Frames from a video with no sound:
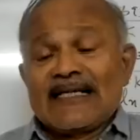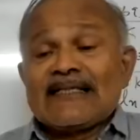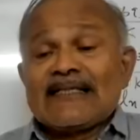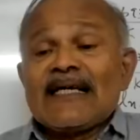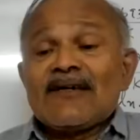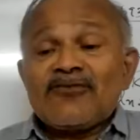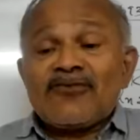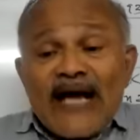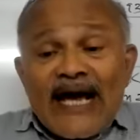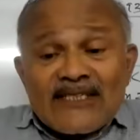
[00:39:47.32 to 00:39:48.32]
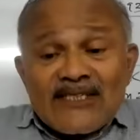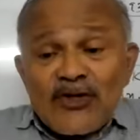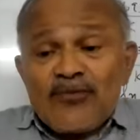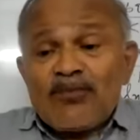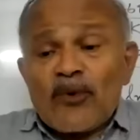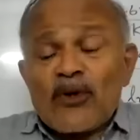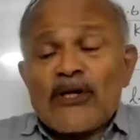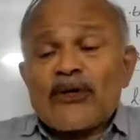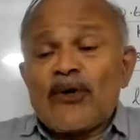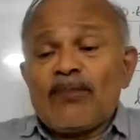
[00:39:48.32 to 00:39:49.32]
the fraction of
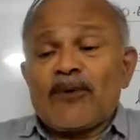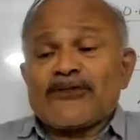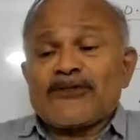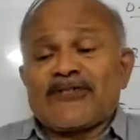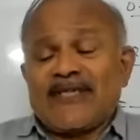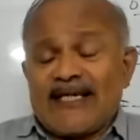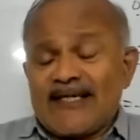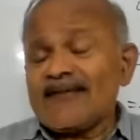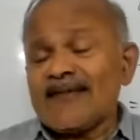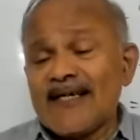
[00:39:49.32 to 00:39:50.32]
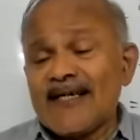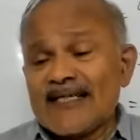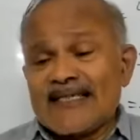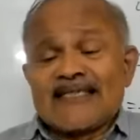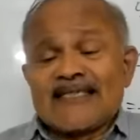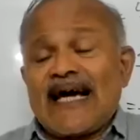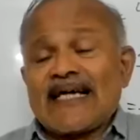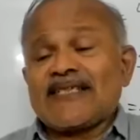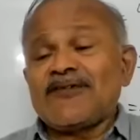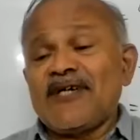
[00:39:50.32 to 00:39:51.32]
molecule possessing this
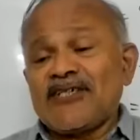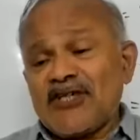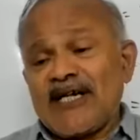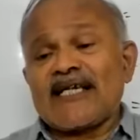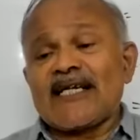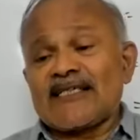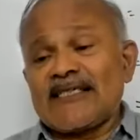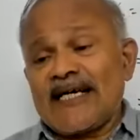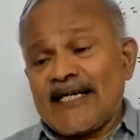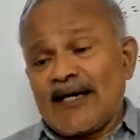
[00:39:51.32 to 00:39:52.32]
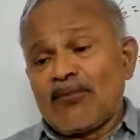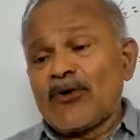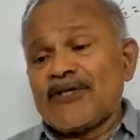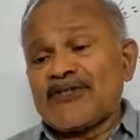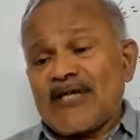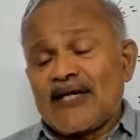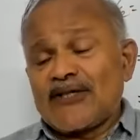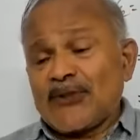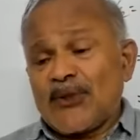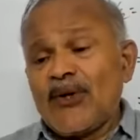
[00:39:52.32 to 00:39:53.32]
activation energy and above is
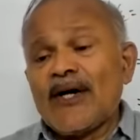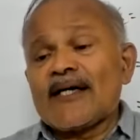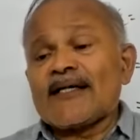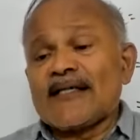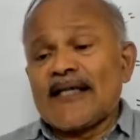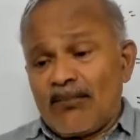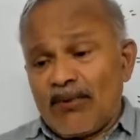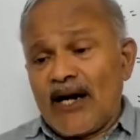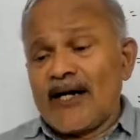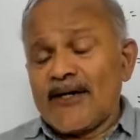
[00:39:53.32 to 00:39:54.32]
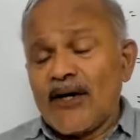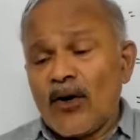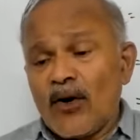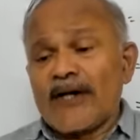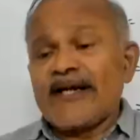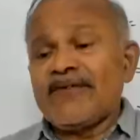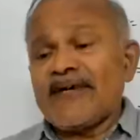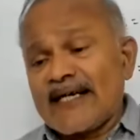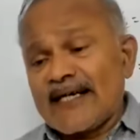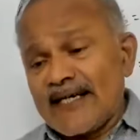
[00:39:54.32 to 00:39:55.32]
also doubled or even
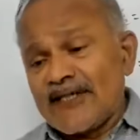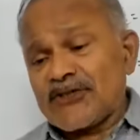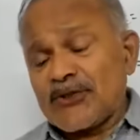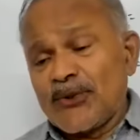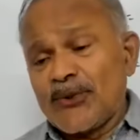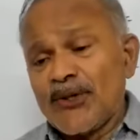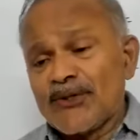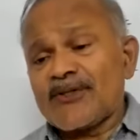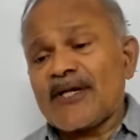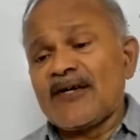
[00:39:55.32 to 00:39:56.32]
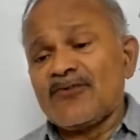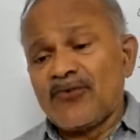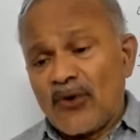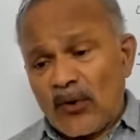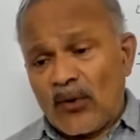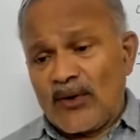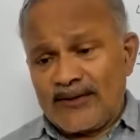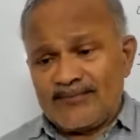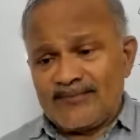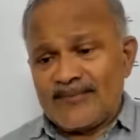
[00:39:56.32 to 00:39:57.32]
increase to threefold.
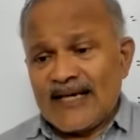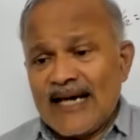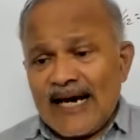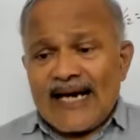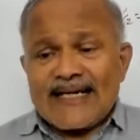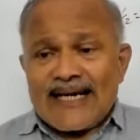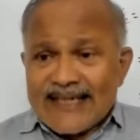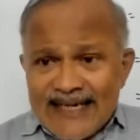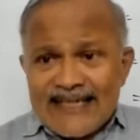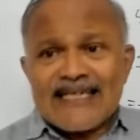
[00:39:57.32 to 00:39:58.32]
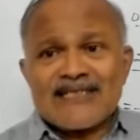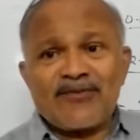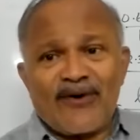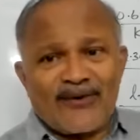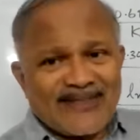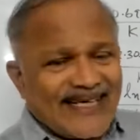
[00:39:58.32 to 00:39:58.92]
And Arrhenius found